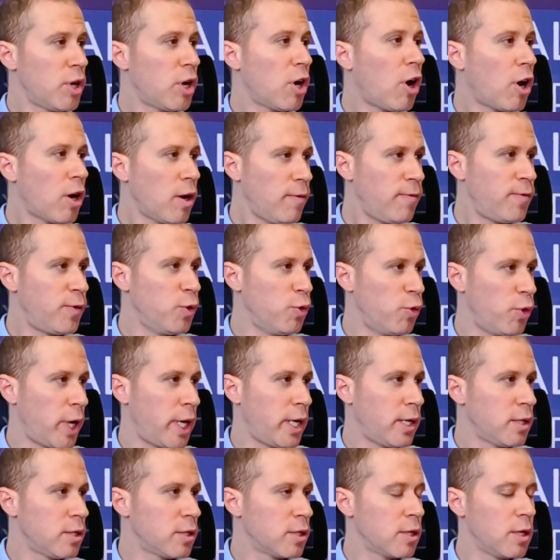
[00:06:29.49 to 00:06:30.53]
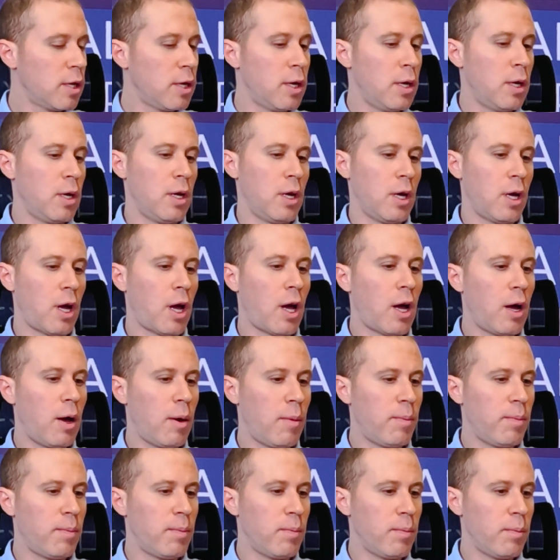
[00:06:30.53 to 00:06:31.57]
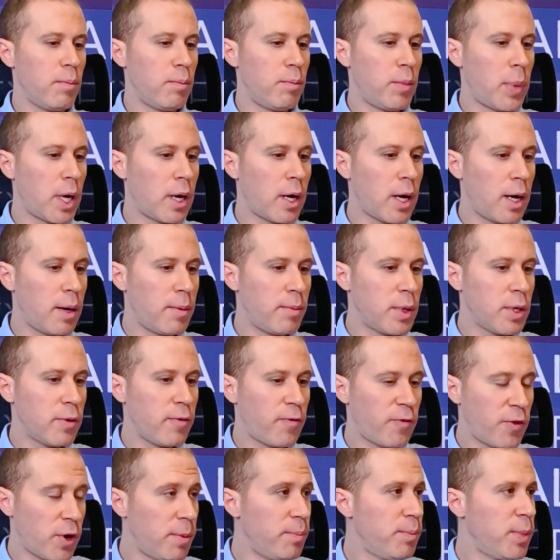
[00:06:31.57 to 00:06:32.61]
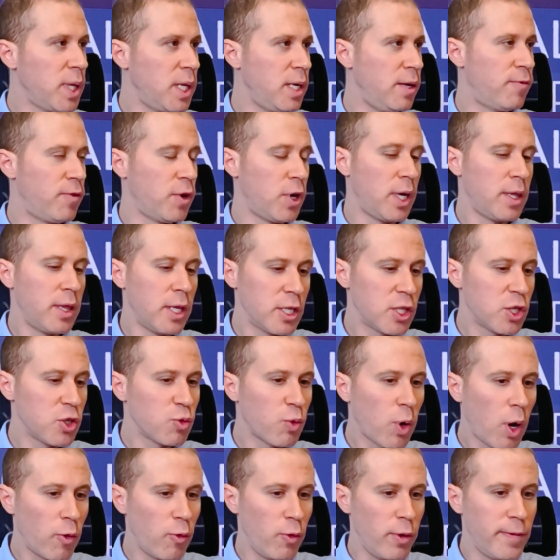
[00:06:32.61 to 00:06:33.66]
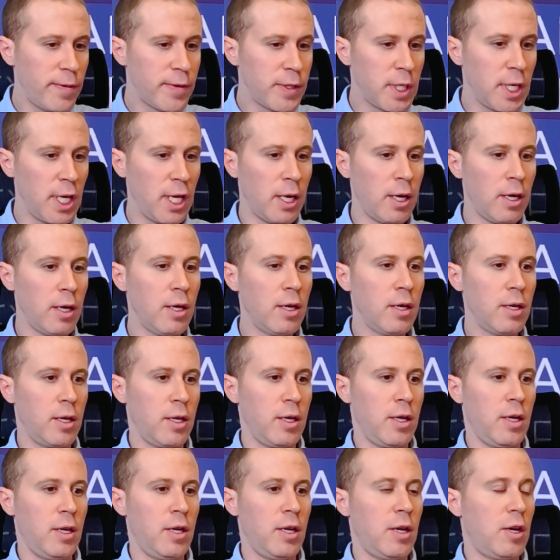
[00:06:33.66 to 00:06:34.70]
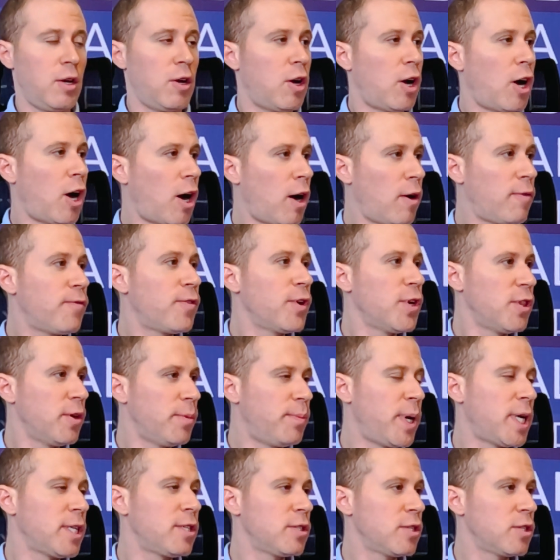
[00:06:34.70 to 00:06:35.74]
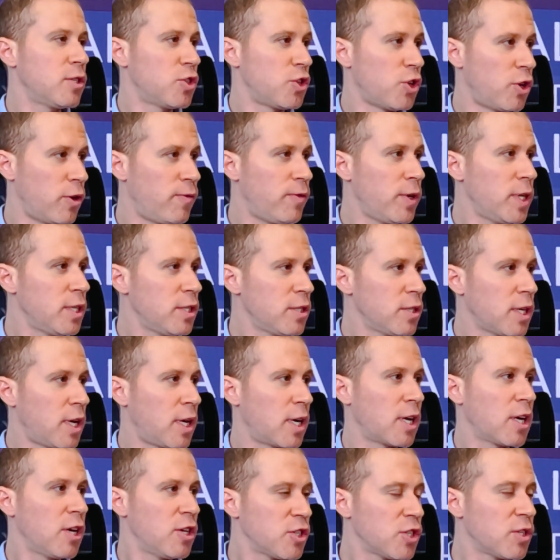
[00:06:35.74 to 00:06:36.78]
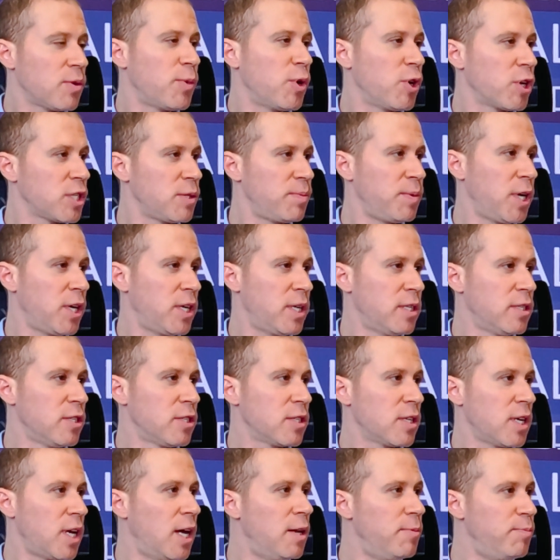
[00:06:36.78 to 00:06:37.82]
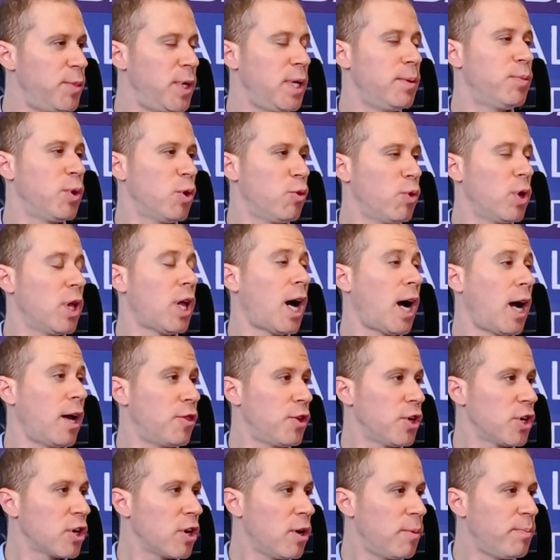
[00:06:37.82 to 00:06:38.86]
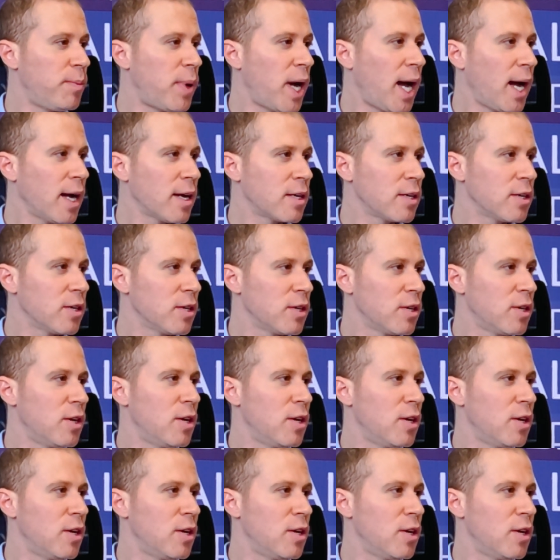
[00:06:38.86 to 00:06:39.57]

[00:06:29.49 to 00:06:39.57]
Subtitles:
there are a few ways, but I'm a firm believer, and this is what we've seen: offer the best service and customer experience, and people will either come back